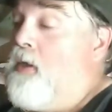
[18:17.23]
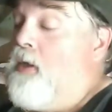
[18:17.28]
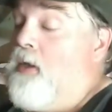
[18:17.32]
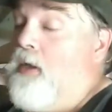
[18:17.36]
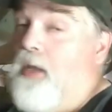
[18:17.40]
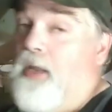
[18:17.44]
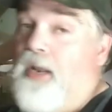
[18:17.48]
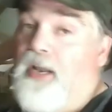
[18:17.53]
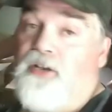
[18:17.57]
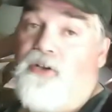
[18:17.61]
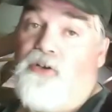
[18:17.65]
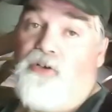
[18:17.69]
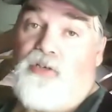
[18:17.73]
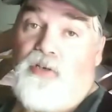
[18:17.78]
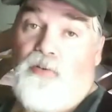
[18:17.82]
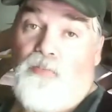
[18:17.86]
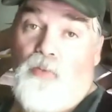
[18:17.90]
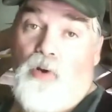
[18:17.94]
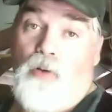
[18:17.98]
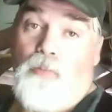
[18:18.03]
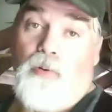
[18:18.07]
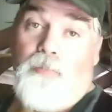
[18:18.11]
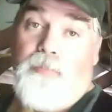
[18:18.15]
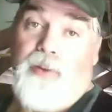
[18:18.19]
and I do some
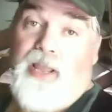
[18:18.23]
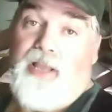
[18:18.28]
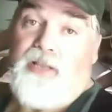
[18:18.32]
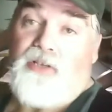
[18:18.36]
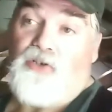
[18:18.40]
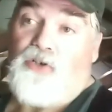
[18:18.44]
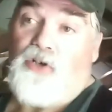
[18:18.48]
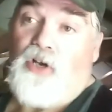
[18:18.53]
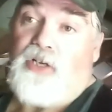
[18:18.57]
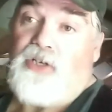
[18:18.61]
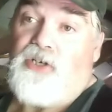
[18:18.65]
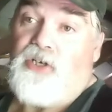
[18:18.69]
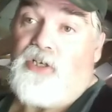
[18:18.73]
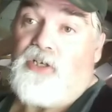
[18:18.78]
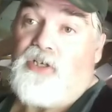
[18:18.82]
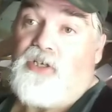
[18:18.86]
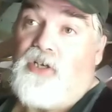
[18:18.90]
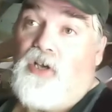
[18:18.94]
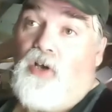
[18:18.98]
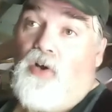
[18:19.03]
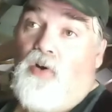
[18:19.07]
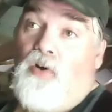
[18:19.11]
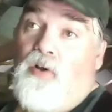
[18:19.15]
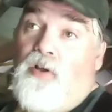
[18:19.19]
rubber band stretches.
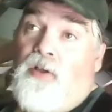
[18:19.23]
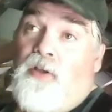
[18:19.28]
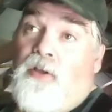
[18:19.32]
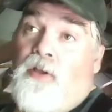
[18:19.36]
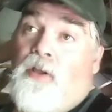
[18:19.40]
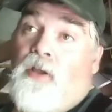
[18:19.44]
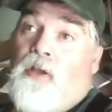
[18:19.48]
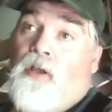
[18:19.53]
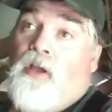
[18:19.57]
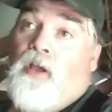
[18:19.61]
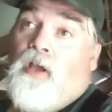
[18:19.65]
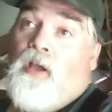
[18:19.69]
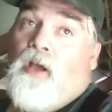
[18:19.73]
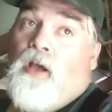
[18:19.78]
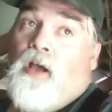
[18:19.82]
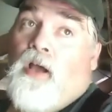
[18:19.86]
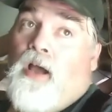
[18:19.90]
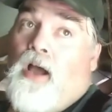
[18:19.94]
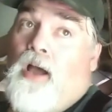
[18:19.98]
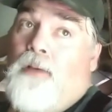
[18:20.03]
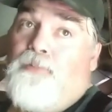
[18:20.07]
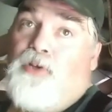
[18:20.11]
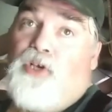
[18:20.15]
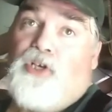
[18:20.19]
So
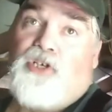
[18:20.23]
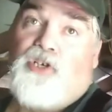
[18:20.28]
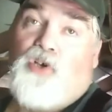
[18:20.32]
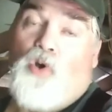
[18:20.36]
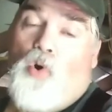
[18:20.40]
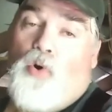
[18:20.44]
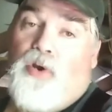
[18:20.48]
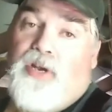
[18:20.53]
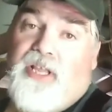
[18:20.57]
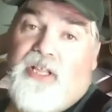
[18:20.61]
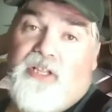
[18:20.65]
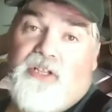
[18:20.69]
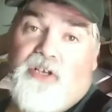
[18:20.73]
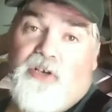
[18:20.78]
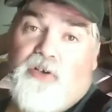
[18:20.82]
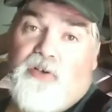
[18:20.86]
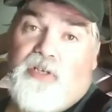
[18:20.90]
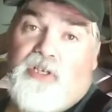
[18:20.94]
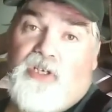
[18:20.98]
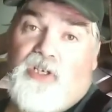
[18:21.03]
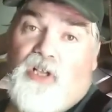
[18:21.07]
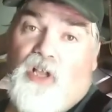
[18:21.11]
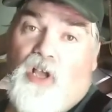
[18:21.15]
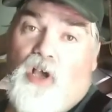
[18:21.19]
I'm just going into it
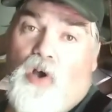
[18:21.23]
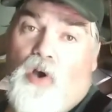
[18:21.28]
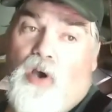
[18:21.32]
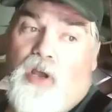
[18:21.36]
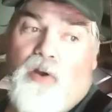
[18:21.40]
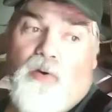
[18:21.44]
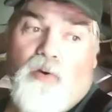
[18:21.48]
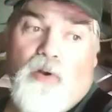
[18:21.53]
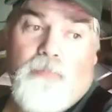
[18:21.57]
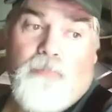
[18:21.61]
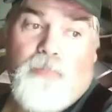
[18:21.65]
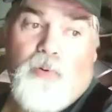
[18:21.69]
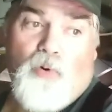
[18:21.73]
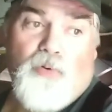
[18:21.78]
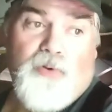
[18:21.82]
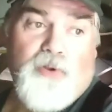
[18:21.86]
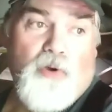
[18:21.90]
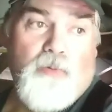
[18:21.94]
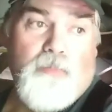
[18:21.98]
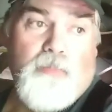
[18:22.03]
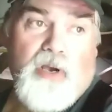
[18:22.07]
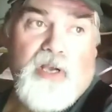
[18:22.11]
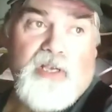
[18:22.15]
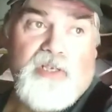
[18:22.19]
slow. I don't want to pull
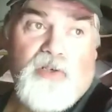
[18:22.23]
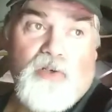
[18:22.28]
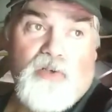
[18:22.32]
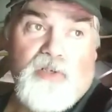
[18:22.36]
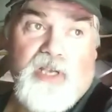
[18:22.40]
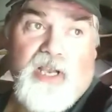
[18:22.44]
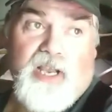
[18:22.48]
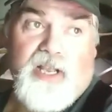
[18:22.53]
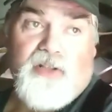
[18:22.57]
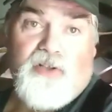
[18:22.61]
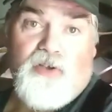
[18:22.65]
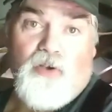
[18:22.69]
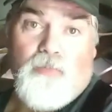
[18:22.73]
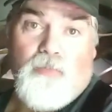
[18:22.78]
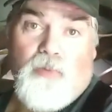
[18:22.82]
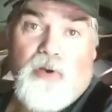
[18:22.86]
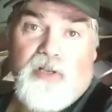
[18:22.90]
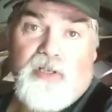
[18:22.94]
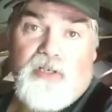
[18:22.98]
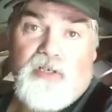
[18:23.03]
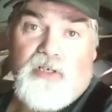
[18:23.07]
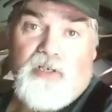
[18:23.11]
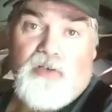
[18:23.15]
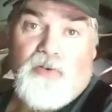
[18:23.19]
no muscles. I got too
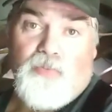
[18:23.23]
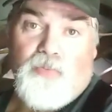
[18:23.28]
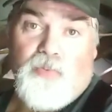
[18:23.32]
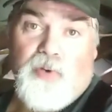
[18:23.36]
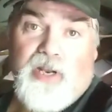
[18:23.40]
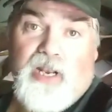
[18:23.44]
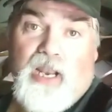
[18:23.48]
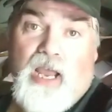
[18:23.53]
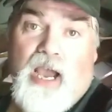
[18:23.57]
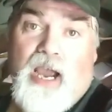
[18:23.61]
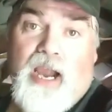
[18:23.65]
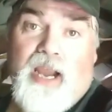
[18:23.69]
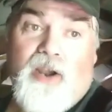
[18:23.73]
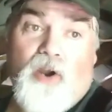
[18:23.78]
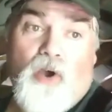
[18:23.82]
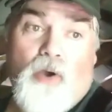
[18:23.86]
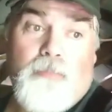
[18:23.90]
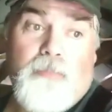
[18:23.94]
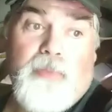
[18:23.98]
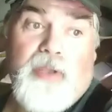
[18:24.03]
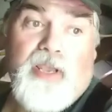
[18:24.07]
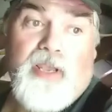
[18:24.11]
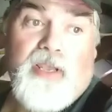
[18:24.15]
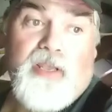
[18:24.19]
much relying
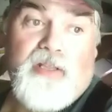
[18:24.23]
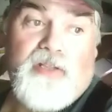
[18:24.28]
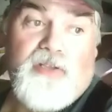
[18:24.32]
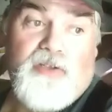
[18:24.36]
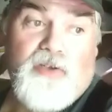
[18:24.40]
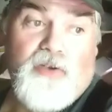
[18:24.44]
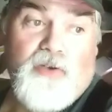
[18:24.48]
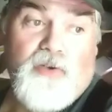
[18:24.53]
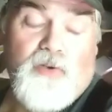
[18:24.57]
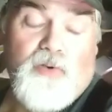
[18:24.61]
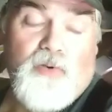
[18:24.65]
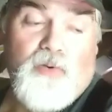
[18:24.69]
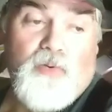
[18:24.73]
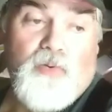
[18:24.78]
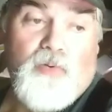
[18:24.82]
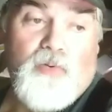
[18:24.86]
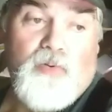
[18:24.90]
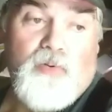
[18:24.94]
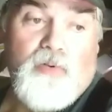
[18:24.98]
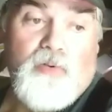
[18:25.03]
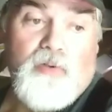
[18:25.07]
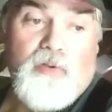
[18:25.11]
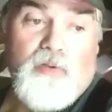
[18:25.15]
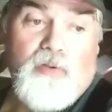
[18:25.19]
on me to
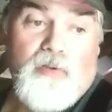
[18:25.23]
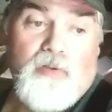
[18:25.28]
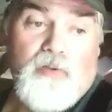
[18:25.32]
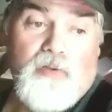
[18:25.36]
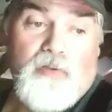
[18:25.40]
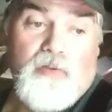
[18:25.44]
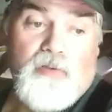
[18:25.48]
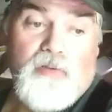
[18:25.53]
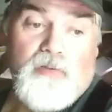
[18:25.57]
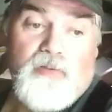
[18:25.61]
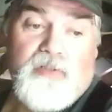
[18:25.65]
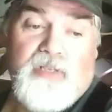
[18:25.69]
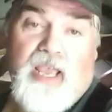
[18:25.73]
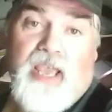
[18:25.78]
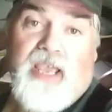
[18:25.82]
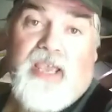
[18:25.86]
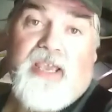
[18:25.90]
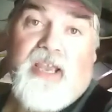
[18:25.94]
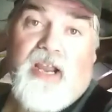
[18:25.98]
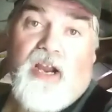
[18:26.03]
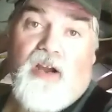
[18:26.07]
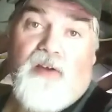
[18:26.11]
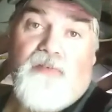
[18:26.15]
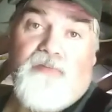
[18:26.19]
take
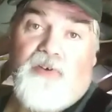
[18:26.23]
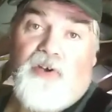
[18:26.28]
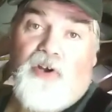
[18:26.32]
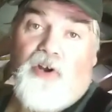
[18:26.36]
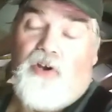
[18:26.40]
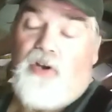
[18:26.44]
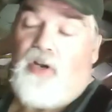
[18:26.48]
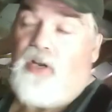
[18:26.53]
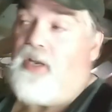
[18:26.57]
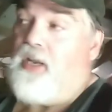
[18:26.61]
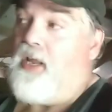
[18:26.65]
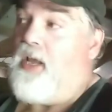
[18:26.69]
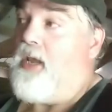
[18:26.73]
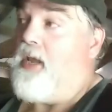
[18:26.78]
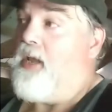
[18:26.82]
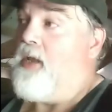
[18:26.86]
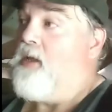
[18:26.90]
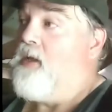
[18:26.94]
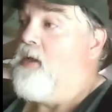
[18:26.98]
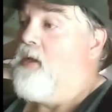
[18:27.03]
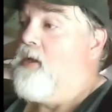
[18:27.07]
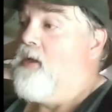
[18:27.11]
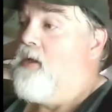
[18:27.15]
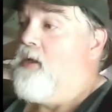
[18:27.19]
care of during the day
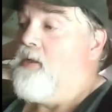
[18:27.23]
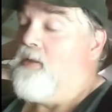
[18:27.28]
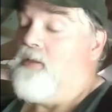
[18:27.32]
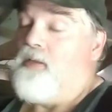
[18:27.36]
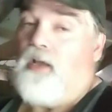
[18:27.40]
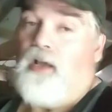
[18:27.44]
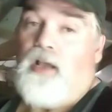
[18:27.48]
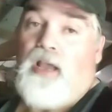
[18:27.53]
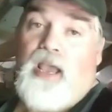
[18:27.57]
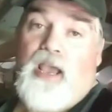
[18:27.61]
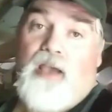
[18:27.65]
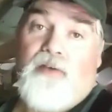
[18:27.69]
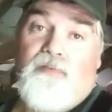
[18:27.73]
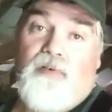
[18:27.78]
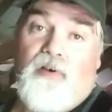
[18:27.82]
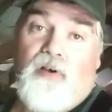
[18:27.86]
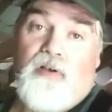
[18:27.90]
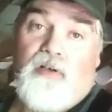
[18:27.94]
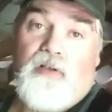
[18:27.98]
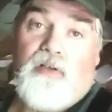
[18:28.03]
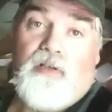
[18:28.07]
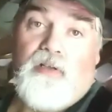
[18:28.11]
to have a